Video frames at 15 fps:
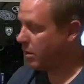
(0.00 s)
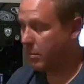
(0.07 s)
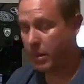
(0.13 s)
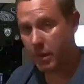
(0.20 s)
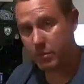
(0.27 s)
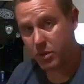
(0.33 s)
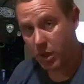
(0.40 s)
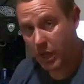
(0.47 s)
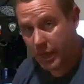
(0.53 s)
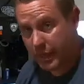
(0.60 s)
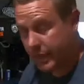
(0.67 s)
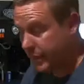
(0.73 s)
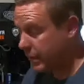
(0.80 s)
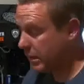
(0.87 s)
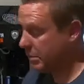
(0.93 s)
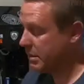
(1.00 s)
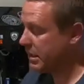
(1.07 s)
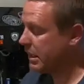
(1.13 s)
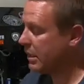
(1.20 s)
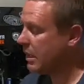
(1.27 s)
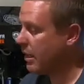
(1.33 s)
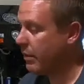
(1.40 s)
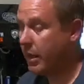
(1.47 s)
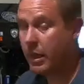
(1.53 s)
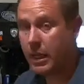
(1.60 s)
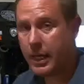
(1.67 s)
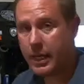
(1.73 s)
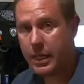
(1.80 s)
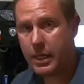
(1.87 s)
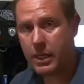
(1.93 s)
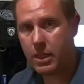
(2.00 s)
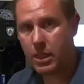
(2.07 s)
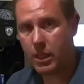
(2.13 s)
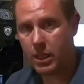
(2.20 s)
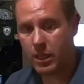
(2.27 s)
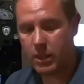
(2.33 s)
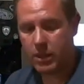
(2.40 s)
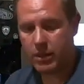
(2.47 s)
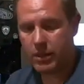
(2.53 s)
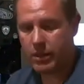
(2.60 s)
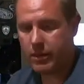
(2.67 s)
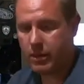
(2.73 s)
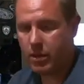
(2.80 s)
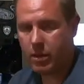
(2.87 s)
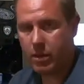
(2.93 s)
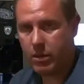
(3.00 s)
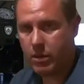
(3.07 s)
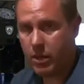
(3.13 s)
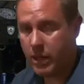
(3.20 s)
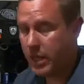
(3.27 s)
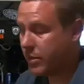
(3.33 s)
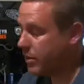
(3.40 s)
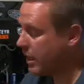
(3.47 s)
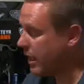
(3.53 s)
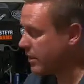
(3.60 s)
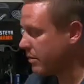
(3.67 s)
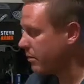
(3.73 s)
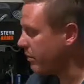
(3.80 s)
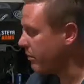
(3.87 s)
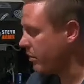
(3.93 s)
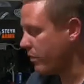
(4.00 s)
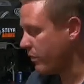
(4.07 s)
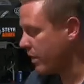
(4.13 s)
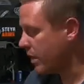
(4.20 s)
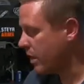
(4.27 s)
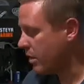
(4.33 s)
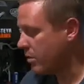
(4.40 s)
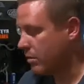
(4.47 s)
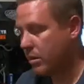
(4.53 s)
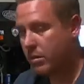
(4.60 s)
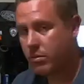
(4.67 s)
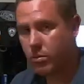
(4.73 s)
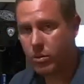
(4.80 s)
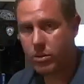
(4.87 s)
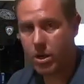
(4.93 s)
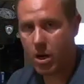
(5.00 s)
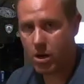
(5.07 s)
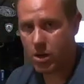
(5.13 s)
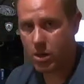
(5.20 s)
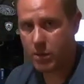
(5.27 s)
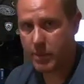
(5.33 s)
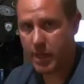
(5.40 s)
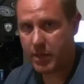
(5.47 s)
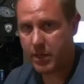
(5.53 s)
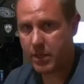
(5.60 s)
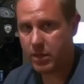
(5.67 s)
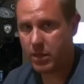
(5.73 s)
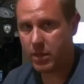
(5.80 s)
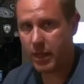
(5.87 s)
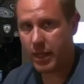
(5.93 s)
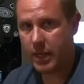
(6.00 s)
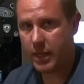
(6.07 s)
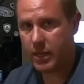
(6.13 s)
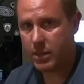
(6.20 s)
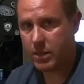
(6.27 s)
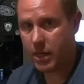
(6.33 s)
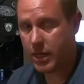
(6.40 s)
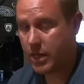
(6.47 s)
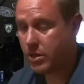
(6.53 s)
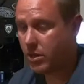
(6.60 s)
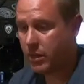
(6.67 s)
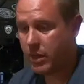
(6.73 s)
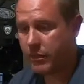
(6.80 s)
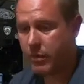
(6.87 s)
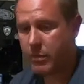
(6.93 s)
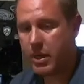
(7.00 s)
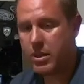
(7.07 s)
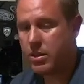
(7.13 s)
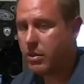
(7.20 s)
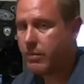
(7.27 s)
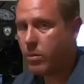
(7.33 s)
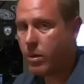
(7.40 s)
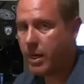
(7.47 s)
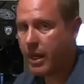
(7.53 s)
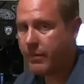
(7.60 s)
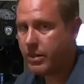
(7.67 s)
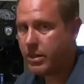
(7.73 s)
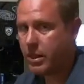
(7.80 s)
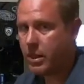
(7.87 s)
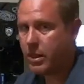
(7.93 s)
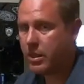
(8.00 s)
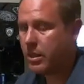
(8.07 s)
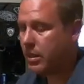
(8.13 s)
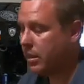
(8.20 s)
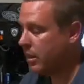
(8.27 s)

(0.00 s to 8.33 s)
But I'm trying it, I'm seeing how I like it, and I'll get you guys a review video and we'll talk all about it. And I'll get you all the information if you want to have it done.